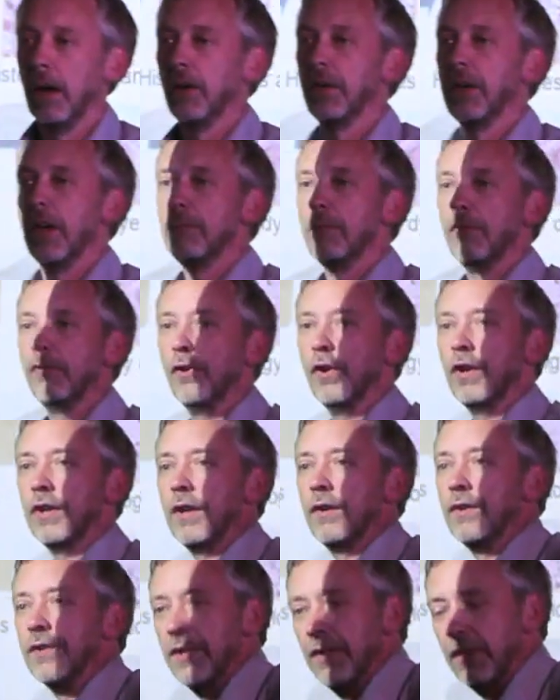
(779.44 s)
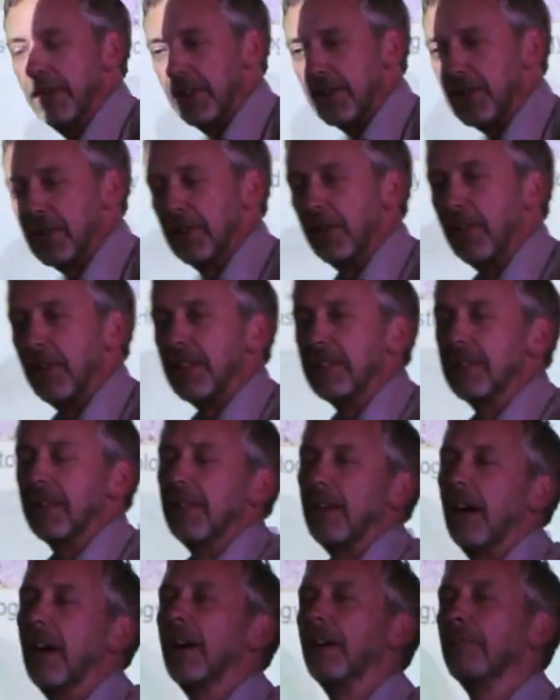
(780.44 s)
Okay, before I go on to the next slide,
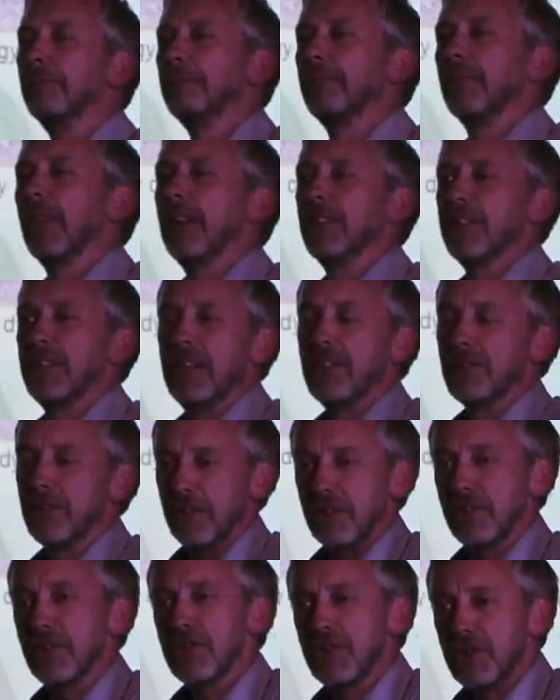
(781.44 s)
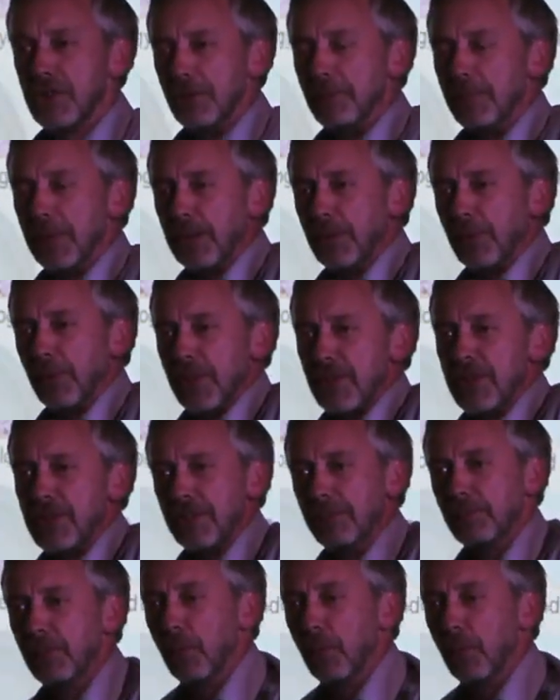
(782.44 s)
it sounds like a stupid question,